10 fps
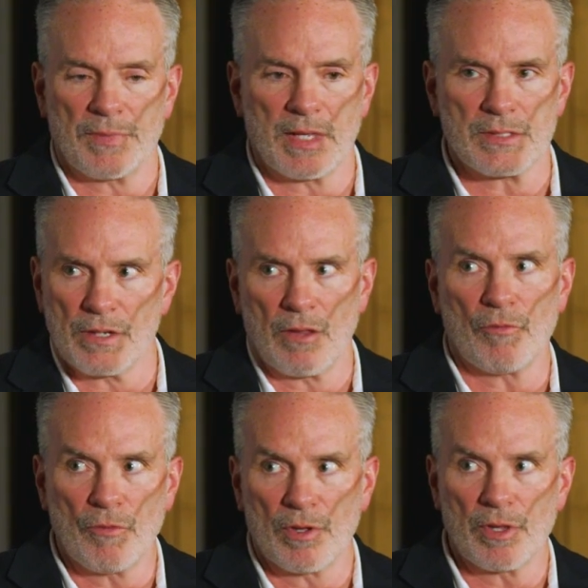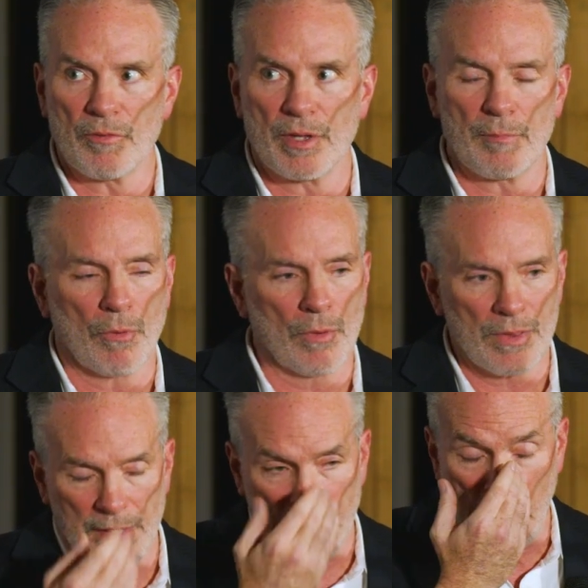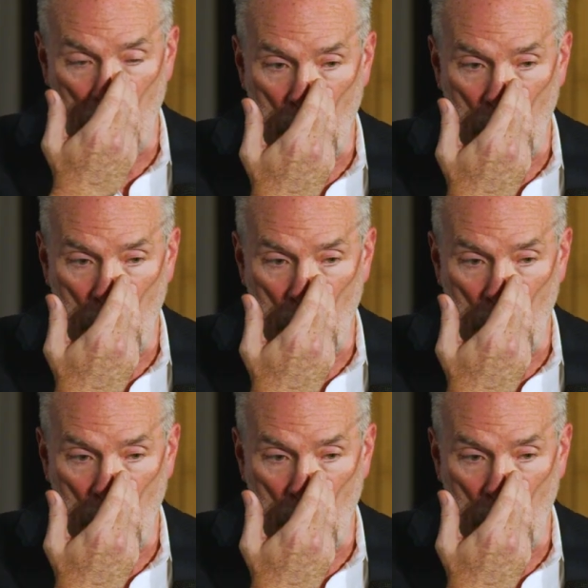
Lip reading: That's another really, really important thing.